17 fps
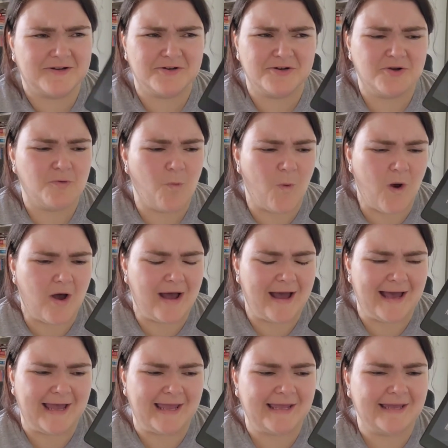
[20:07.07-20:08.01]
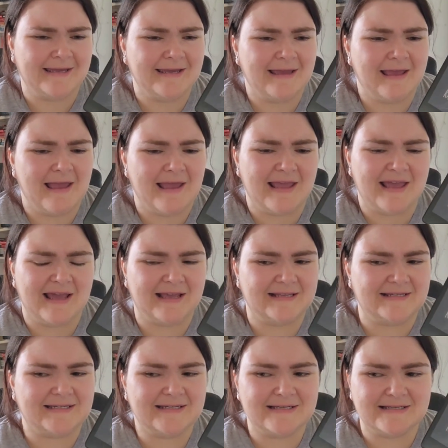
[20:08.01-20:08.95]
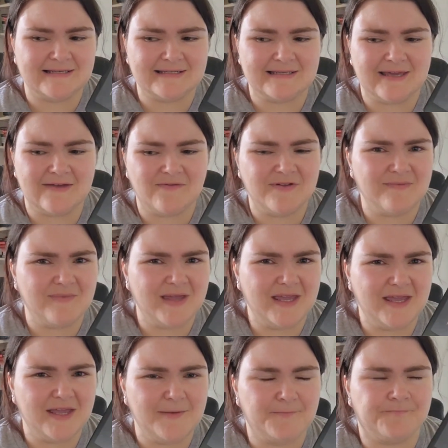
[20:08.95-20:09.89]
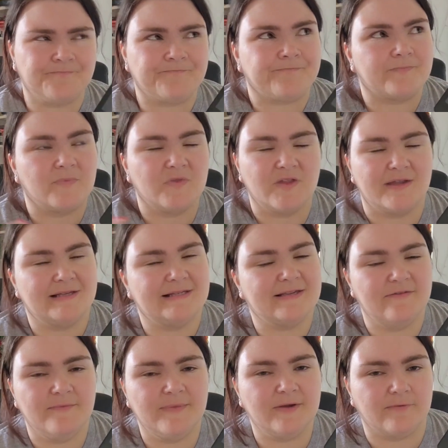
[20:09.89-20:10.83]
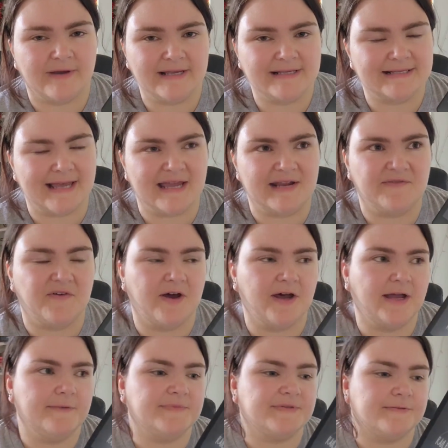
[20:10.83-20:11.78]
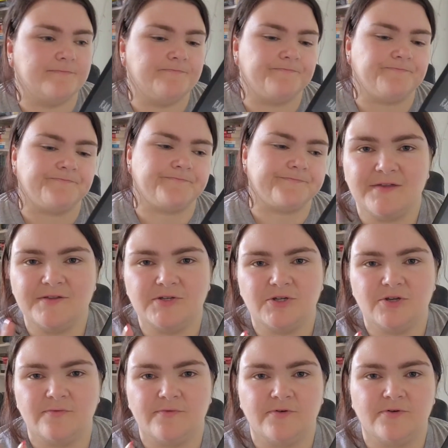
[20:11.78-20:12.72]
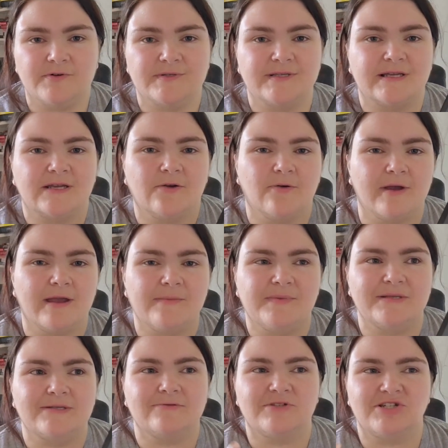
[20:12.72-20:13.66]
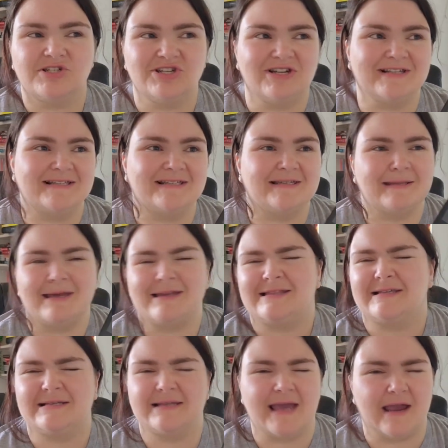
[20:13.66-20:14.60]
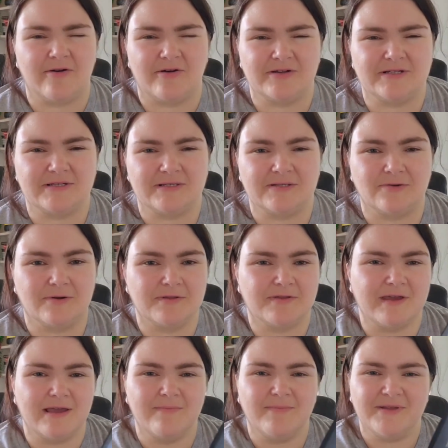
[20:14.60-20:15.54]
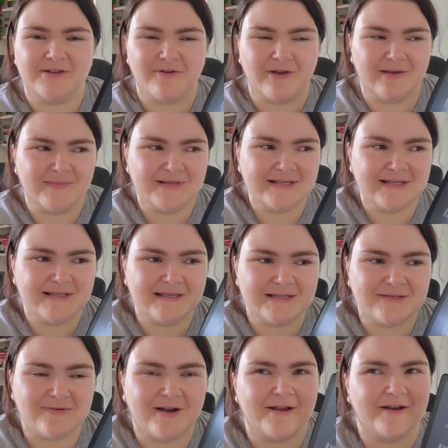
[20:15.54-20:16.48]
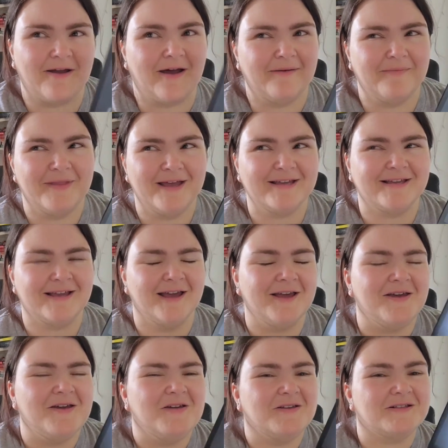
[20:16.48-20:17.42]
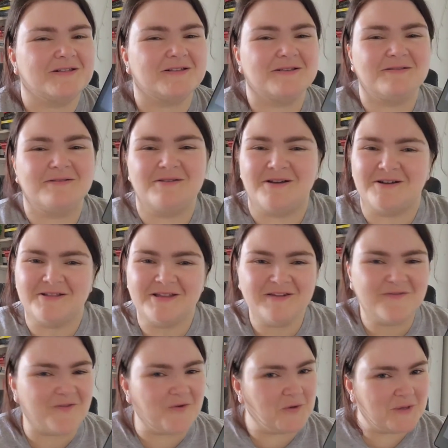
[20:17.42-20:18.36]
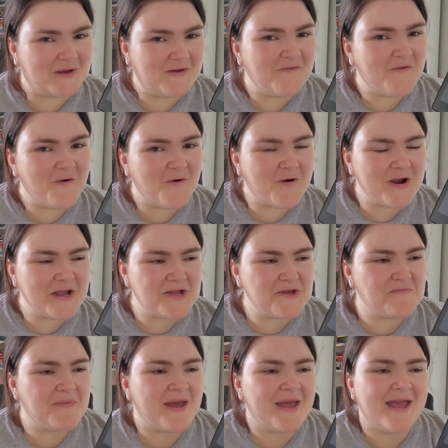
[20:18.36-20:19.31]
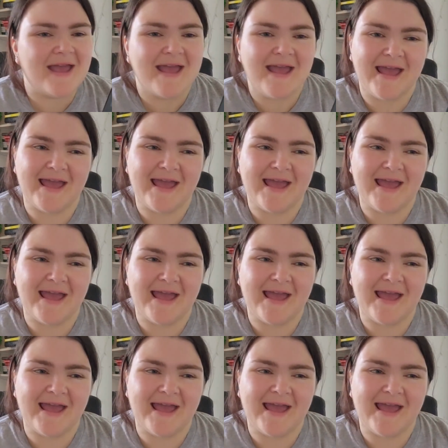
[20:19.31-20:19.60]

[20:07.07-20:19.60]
I don't know why. He's given me Rhysand vibes. The other two books, like Krampus was just like this character sort of thing, but Krampus in this one, I'm like slowly falling for him.